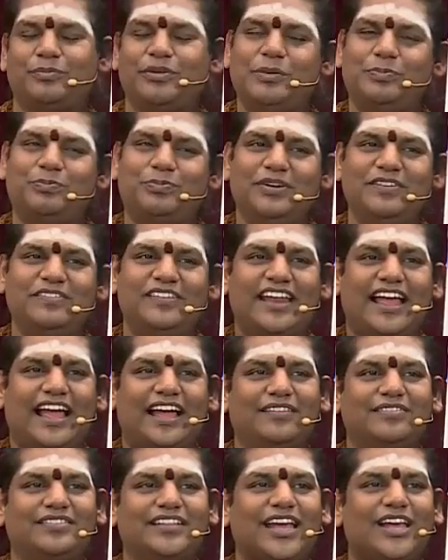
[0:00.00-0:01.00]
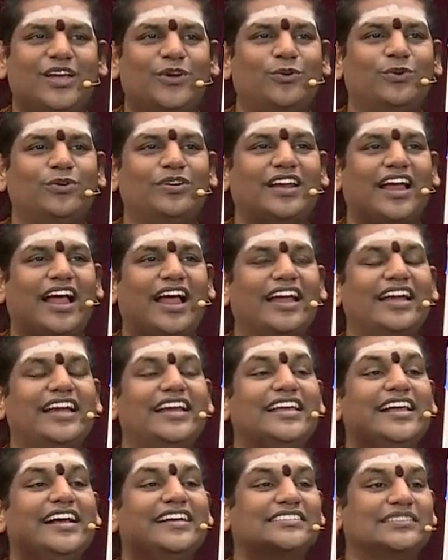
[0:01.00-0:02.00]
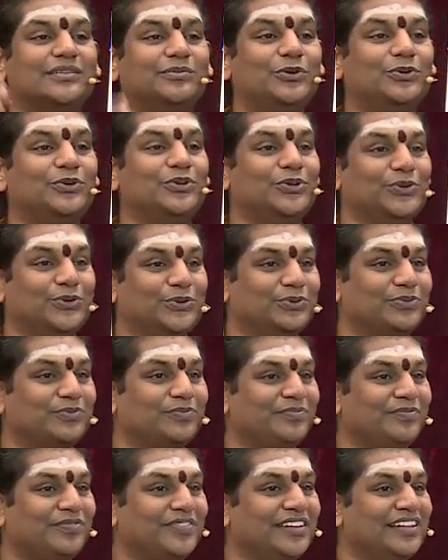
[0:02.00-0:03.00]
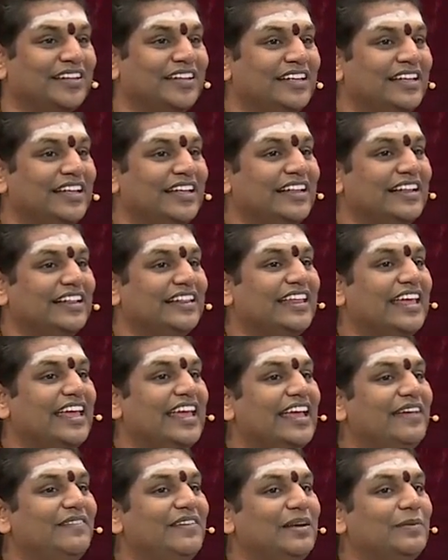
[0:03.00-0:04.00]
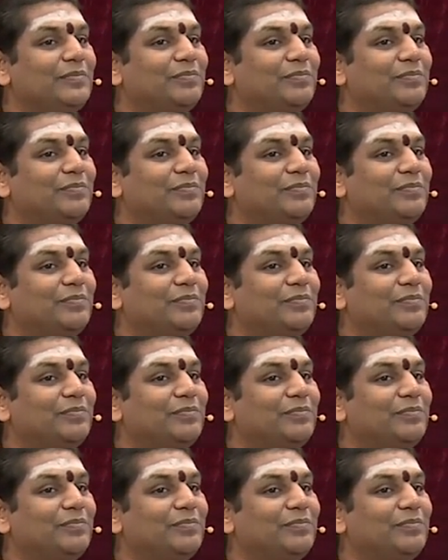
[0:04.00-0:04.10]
people will have their own ideas about you. They will